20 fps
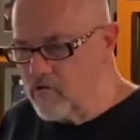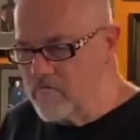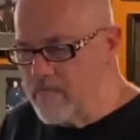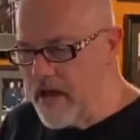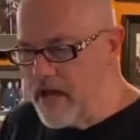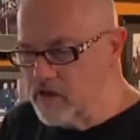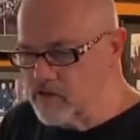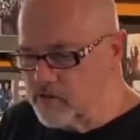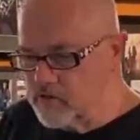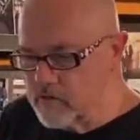
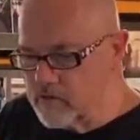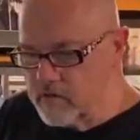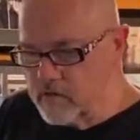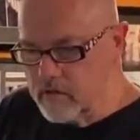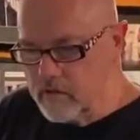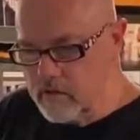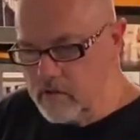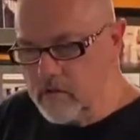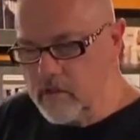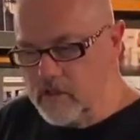measure
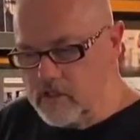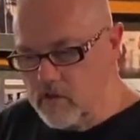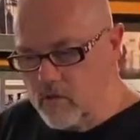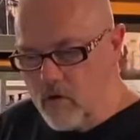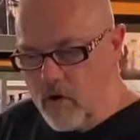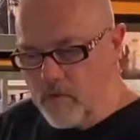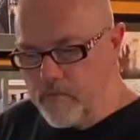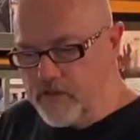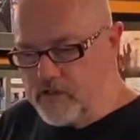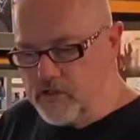to
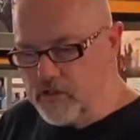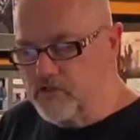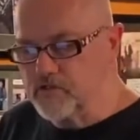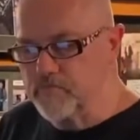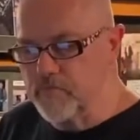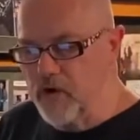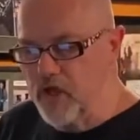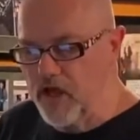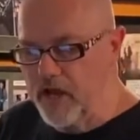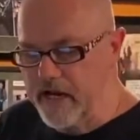what we just
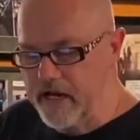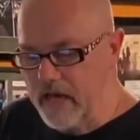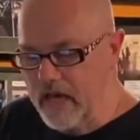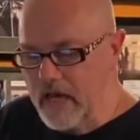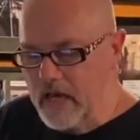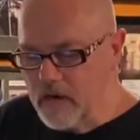played,